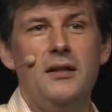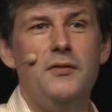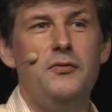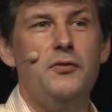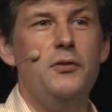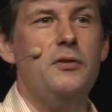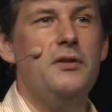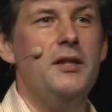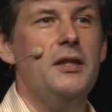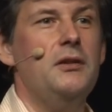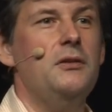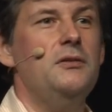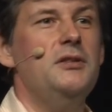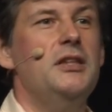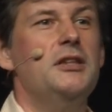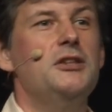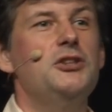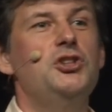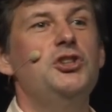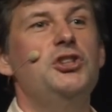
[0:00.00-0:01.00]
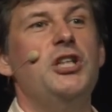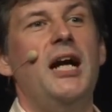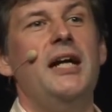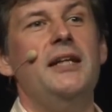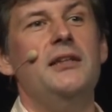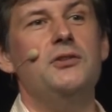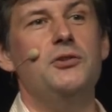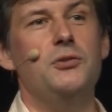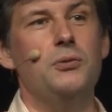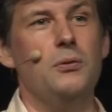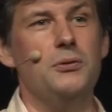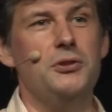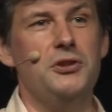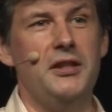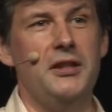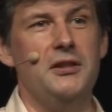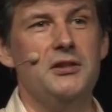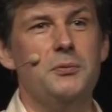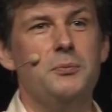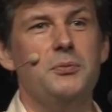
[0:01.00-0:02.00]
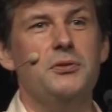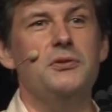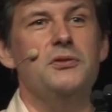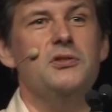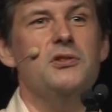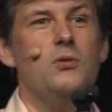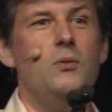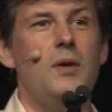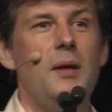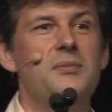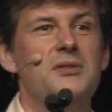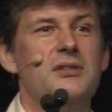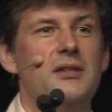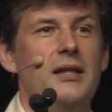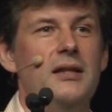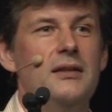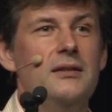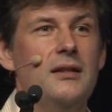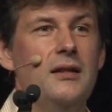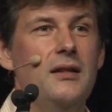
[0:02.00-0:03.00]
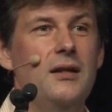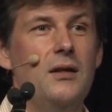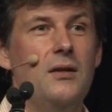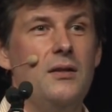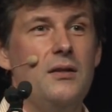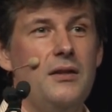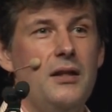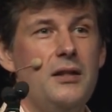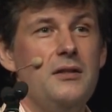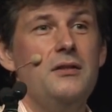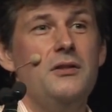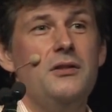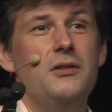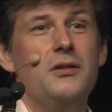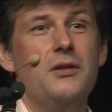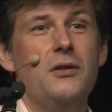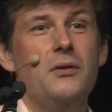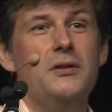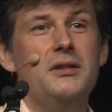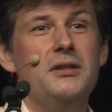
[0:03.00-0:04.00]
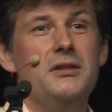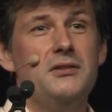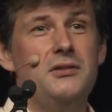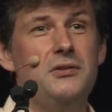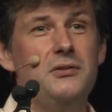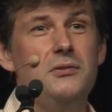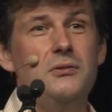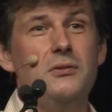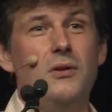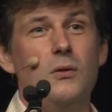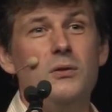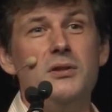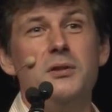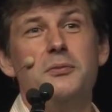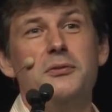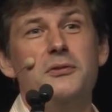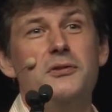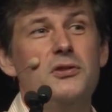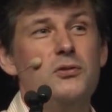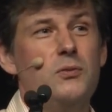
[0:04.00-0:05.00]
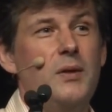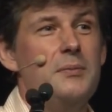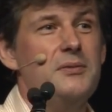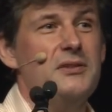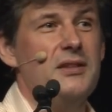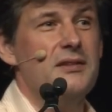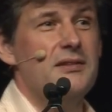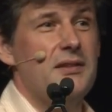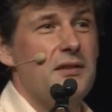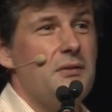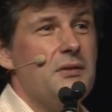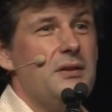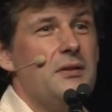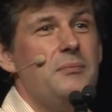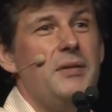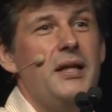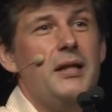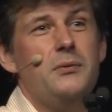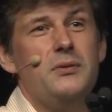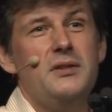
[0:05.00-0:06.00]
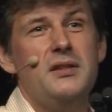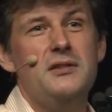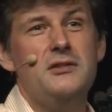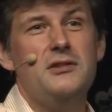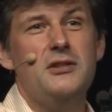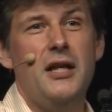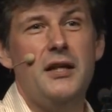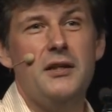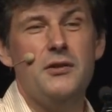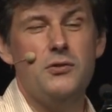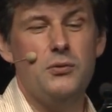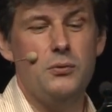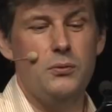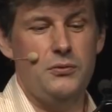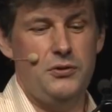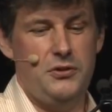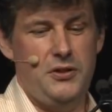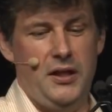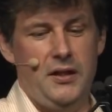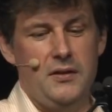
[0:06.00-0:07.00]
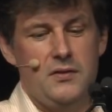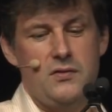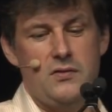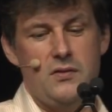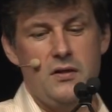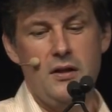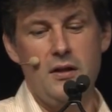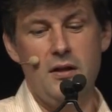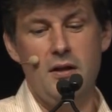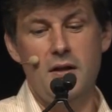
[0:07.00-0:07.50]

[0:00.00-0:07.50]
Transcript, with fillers: If you think you need a giant tool chain to produce a website, then you're going to only produce websites that you can make with these giant tool chains.